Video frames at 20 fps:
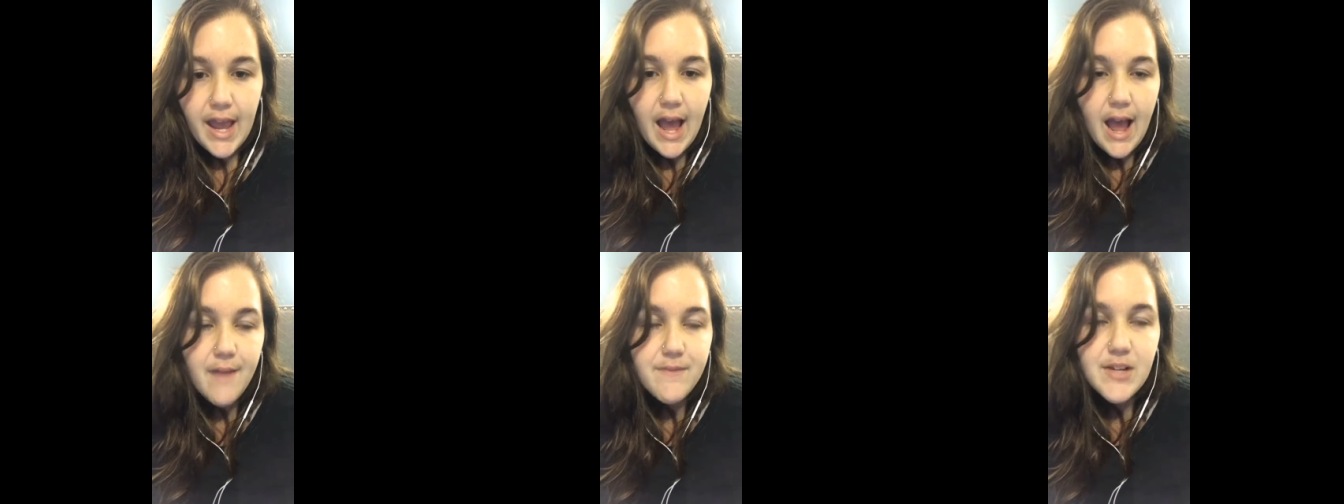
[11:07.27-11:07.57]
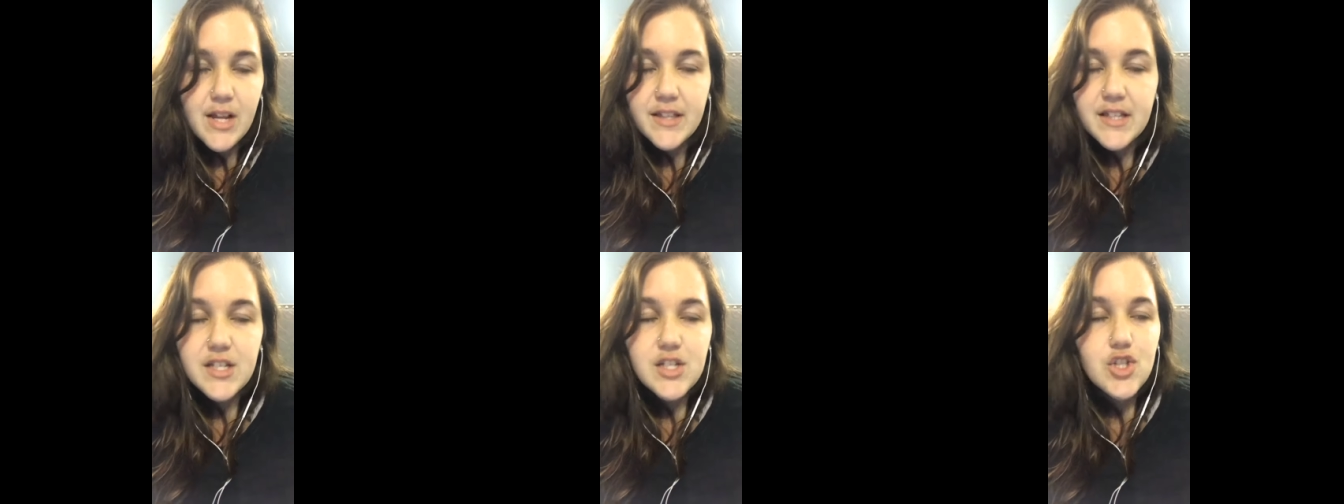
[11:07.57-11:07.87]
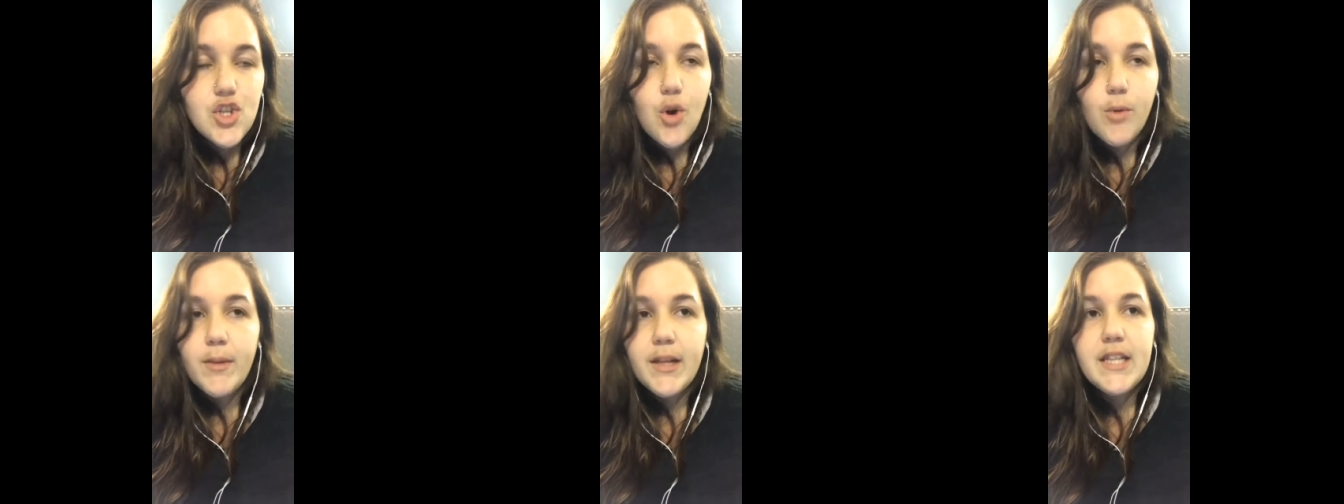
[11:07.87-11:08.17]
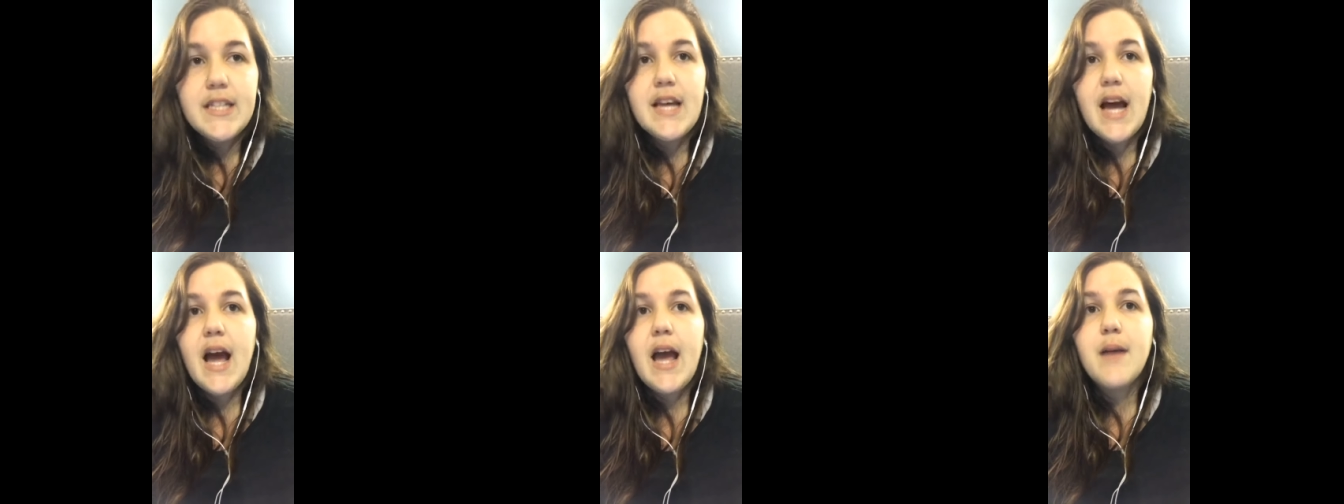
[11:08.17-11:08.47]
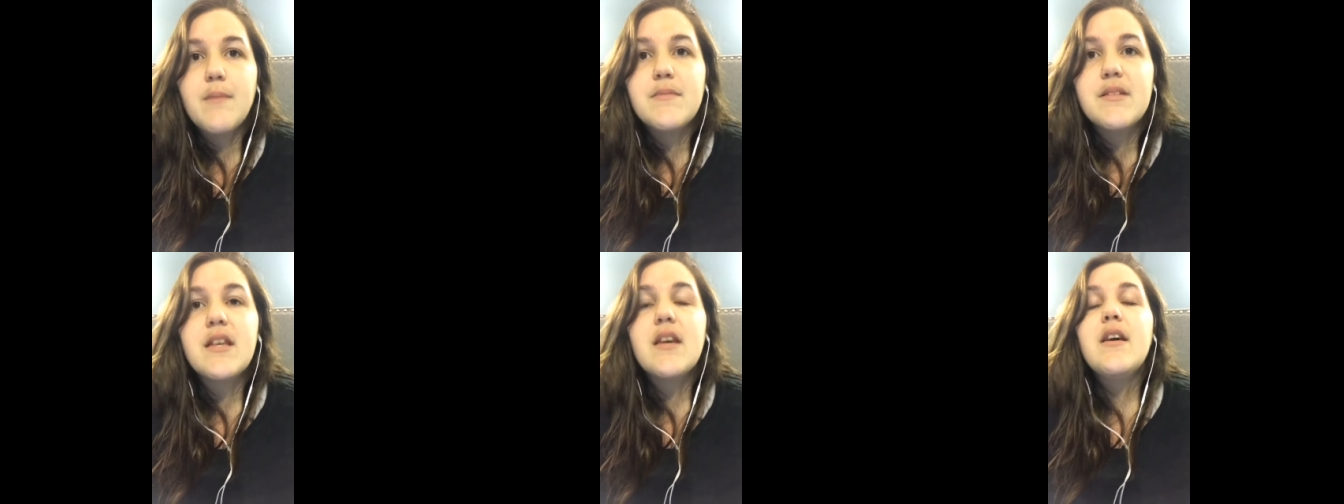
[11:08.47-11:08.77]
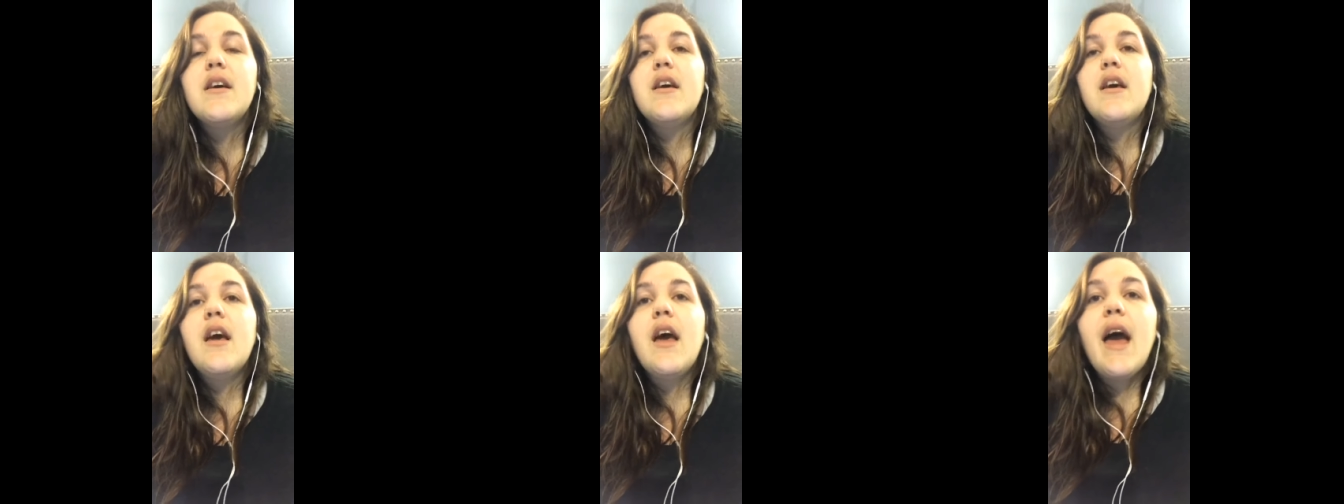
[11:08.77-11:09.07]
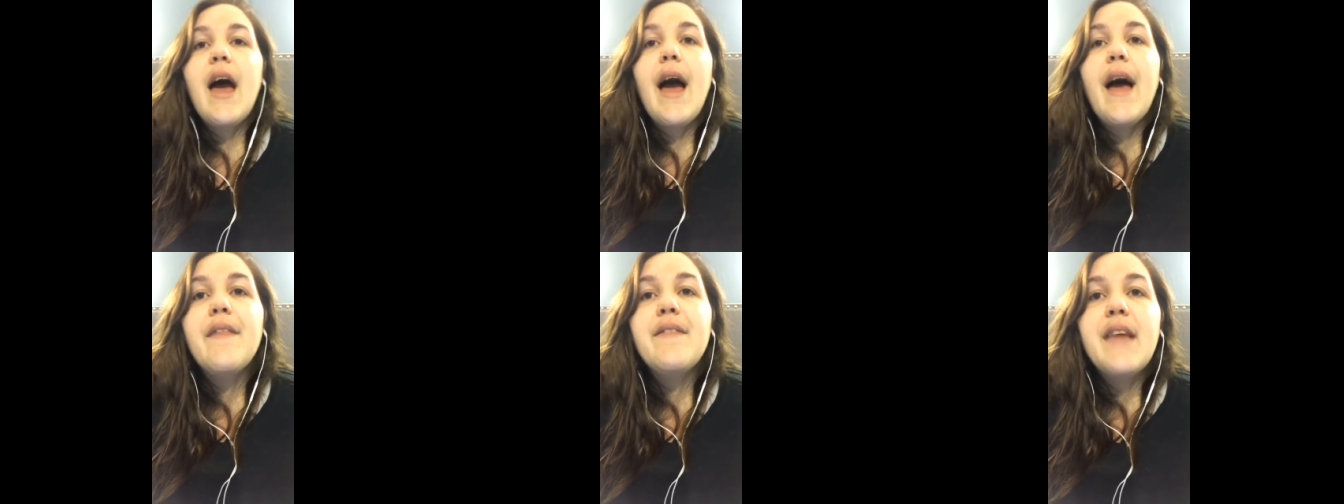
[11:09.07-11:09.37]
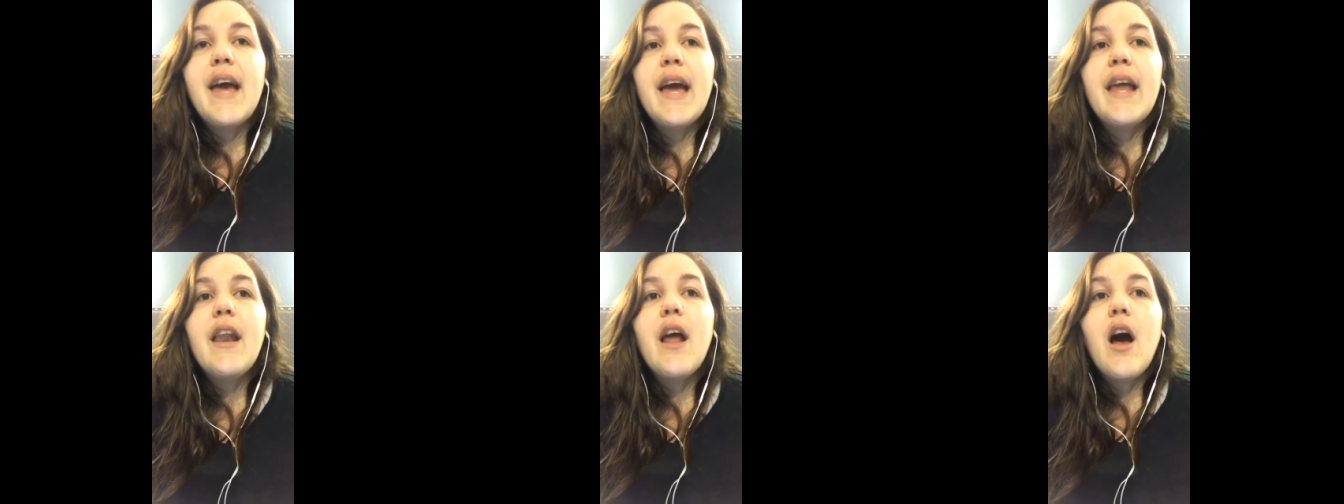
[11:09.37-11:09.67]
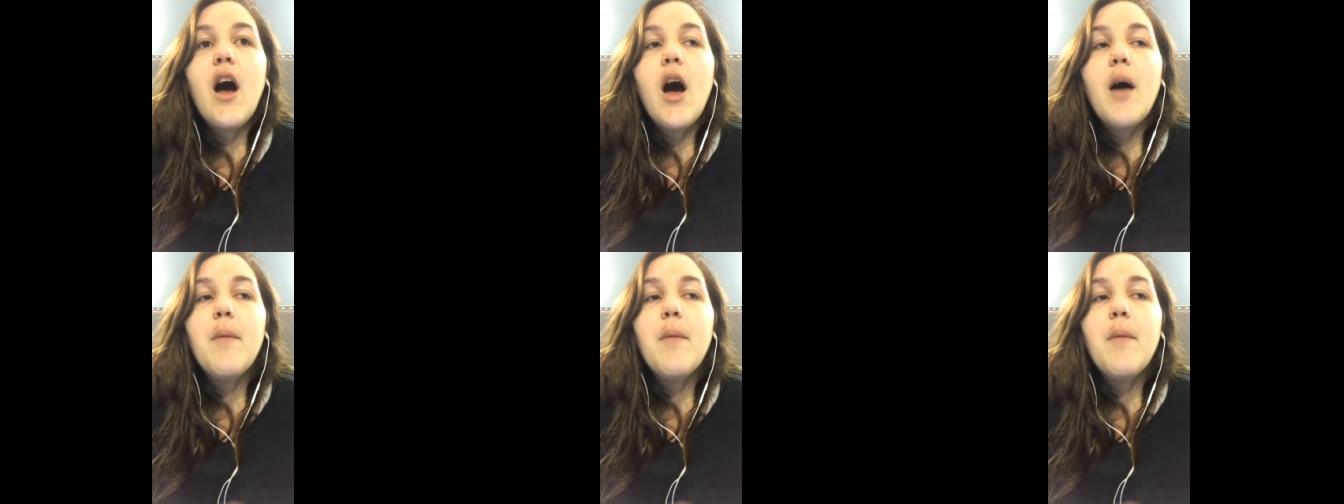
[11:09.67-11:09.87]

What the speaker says: I've done this so many times. And then up